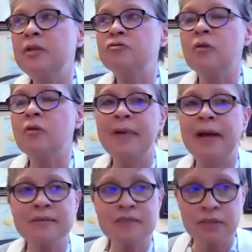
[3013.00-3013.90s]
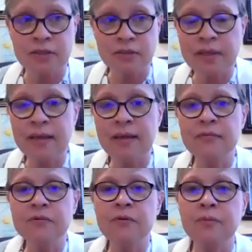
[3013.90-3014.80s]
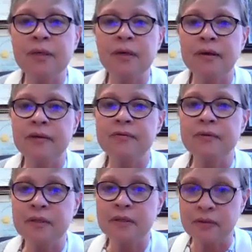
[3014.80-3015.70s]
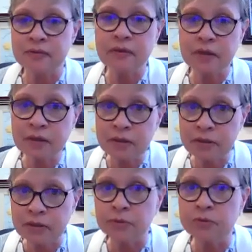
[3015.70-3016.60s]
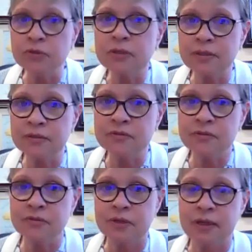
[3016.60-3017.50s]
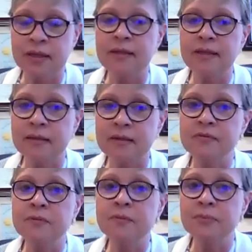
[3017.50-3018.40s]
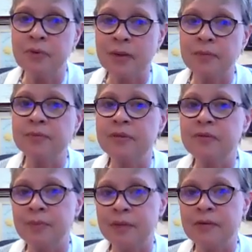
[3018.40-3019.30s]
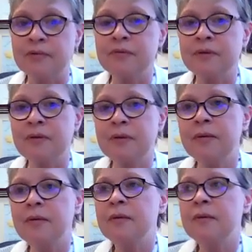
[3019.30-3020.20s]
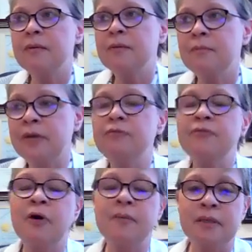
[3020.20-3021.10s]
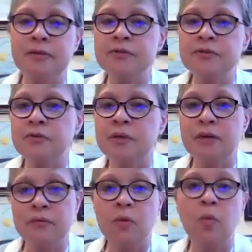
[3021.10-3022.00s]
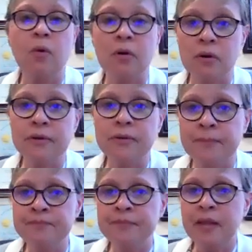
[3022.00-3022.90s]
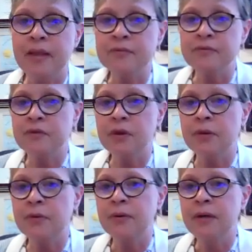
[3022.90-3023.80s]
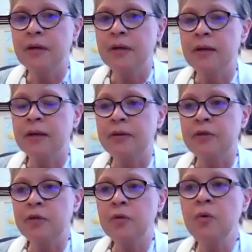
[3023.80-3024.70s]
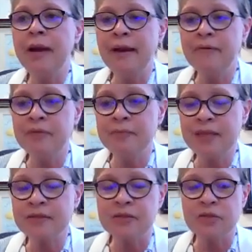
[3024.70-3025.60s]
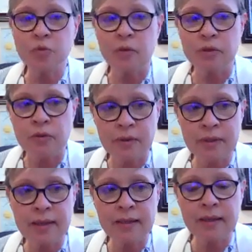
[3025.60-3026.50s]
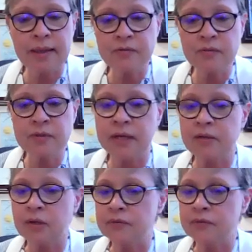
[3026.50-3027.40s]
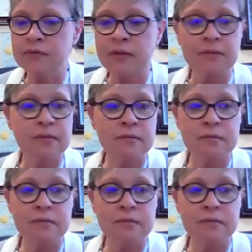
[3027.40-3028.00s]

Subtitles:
drawbacks to curing cancer because it is a huge industry. It is probably the biggest big pharma industry in the world. And so you have the message when you get a cancer diagnosis that